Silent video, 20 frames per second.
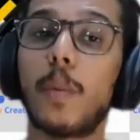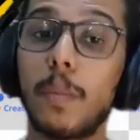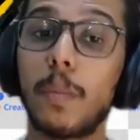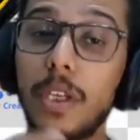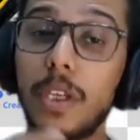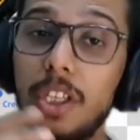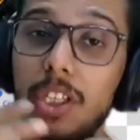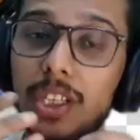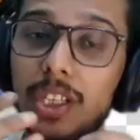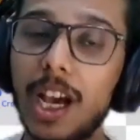
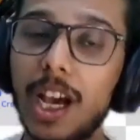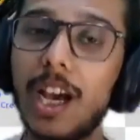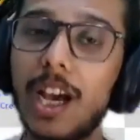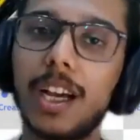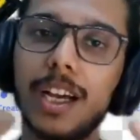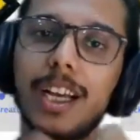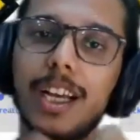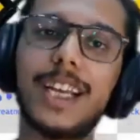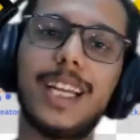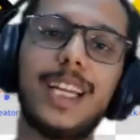from
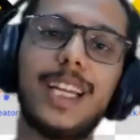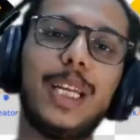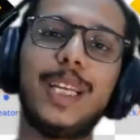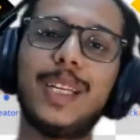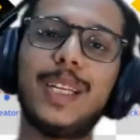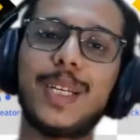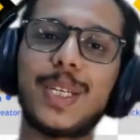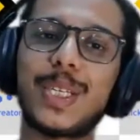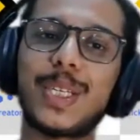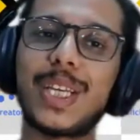young
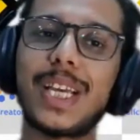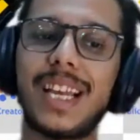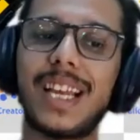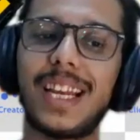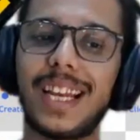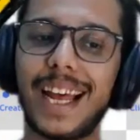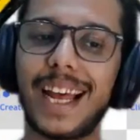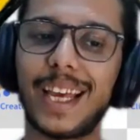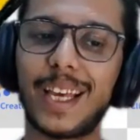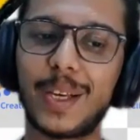
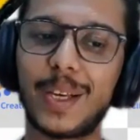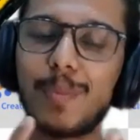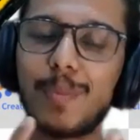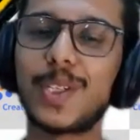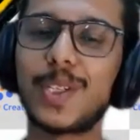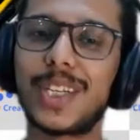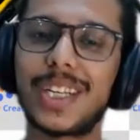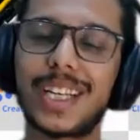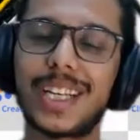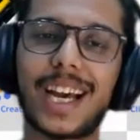leaders
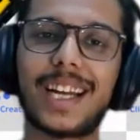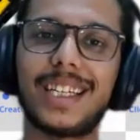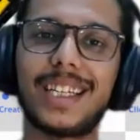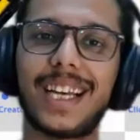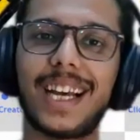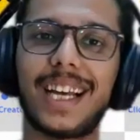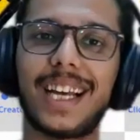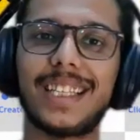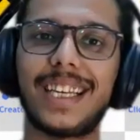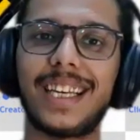like Mr.
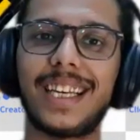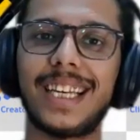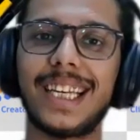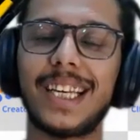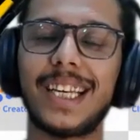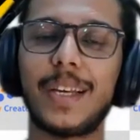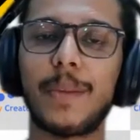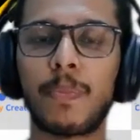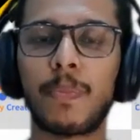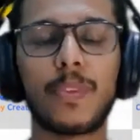Karan
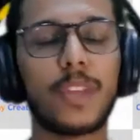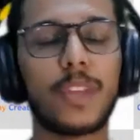Gandhi.